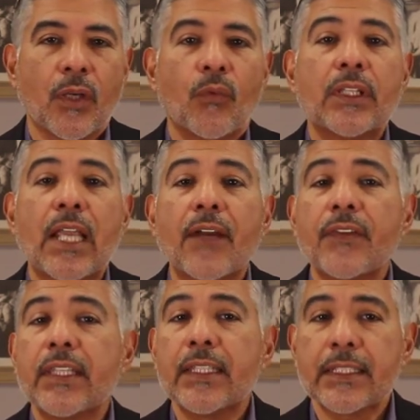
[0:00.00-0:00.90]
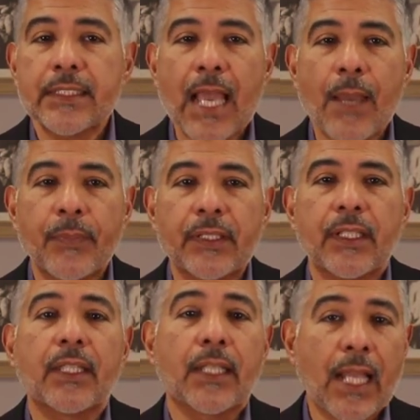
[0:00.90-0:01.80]
With everything that's happened
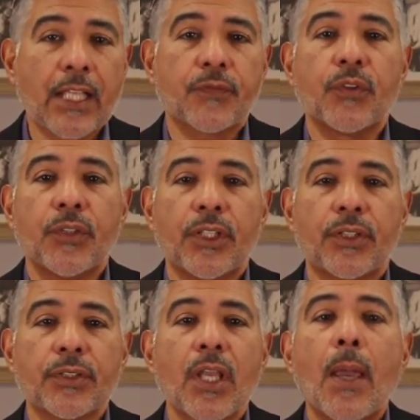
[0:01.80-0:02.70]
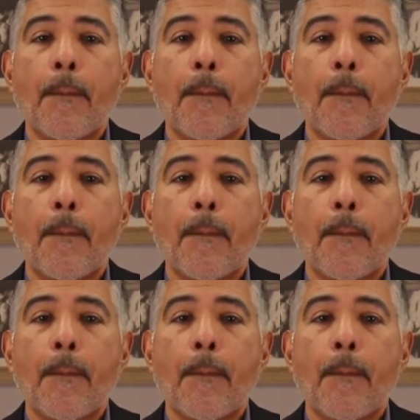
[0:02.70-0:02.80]
in the last few years,